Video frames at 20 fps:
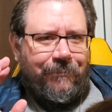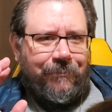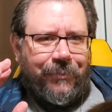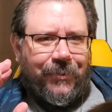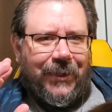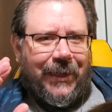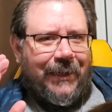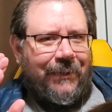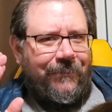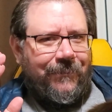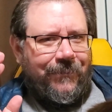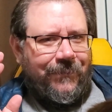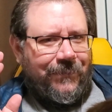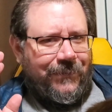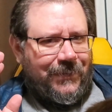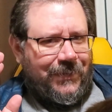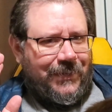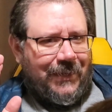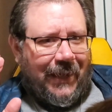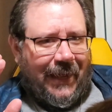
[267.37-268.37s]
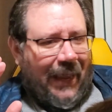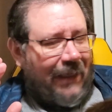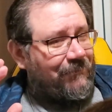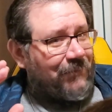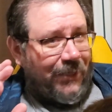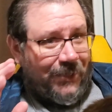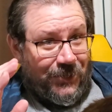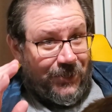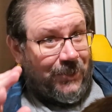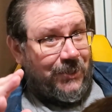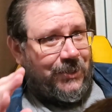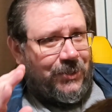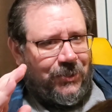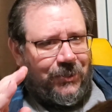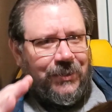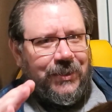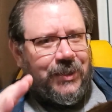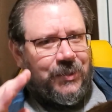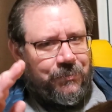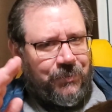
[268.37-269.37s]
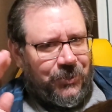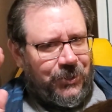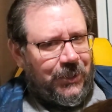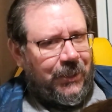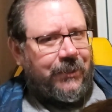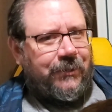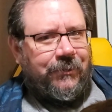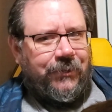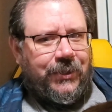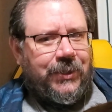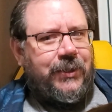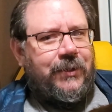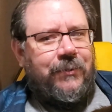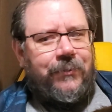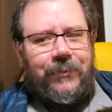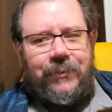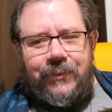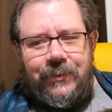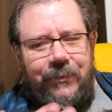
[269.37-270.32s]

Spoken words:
But have a listen to this particular cue.